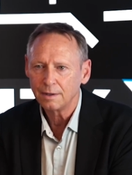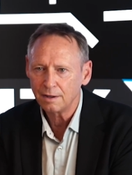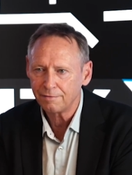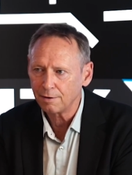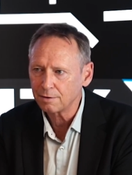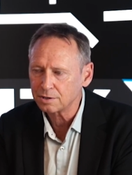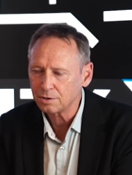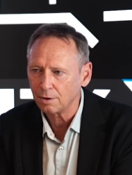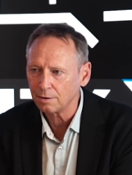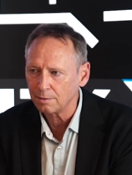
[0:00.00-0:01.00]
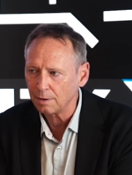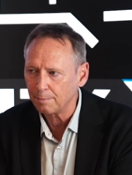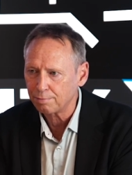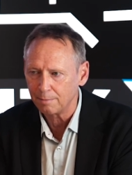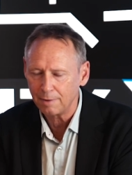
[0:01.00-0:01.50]
They're focused on
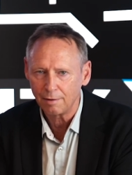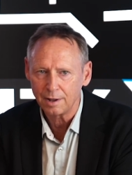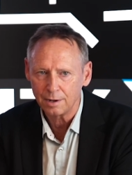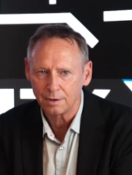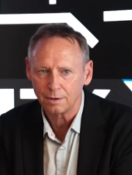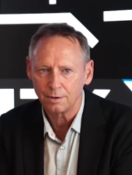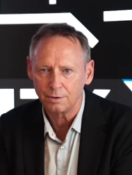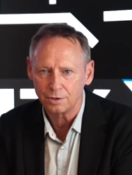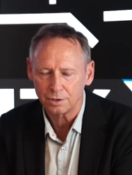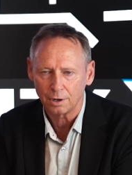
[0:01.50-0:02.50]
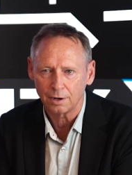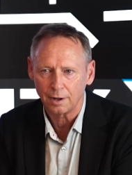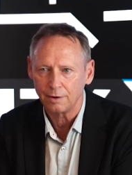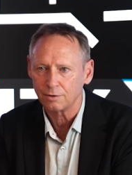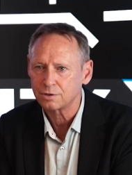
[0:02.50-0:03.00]
primarily in New Zealand
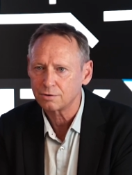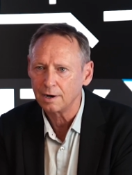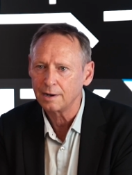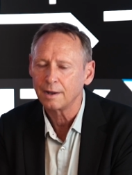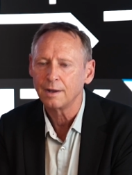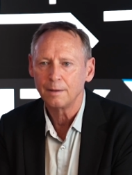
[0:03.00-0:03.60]
and Australia,